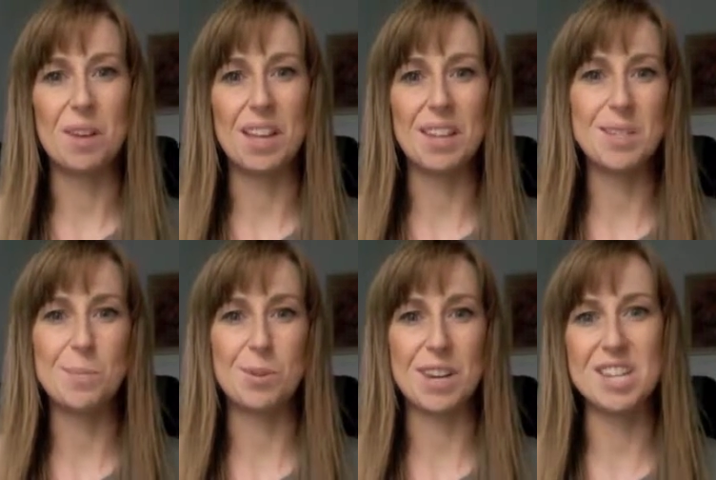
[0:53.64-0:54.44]

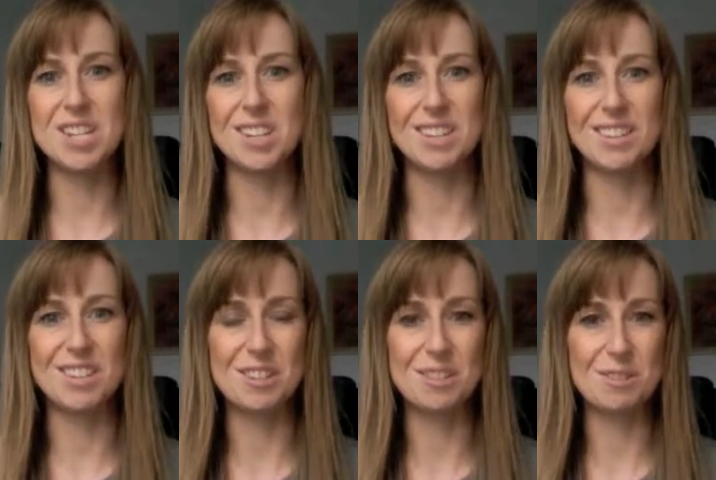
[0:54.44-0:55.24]
inspiration
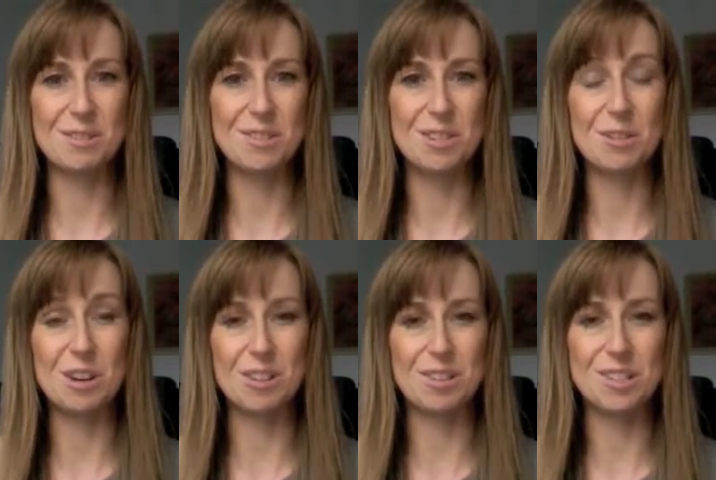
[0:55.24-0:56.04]
to
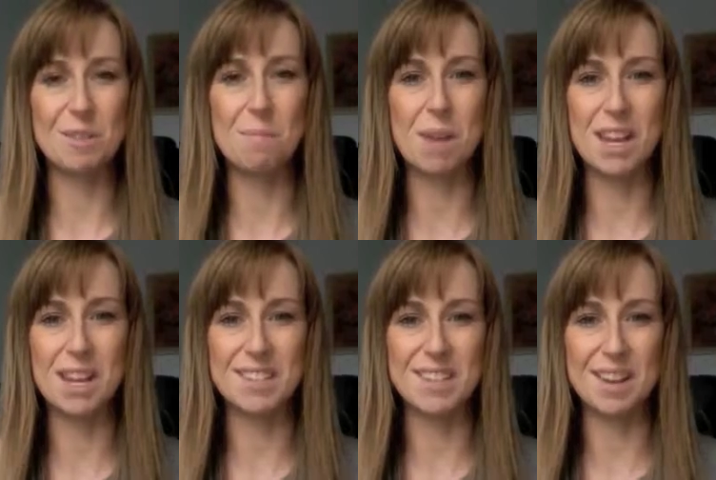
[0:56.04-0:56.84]
others that
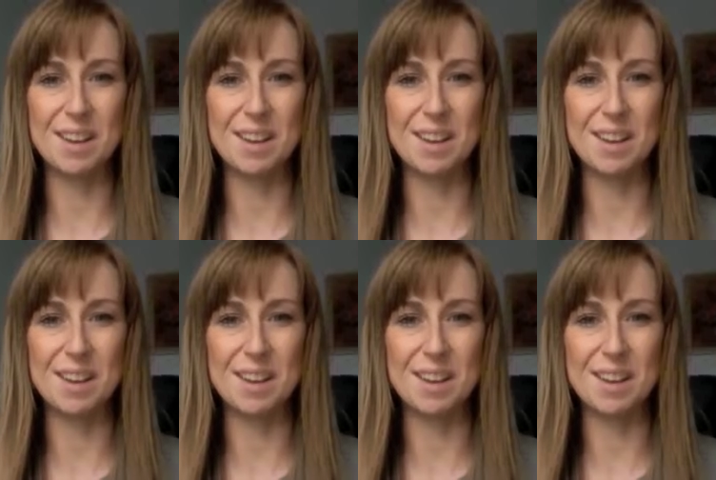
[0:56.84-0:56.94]
might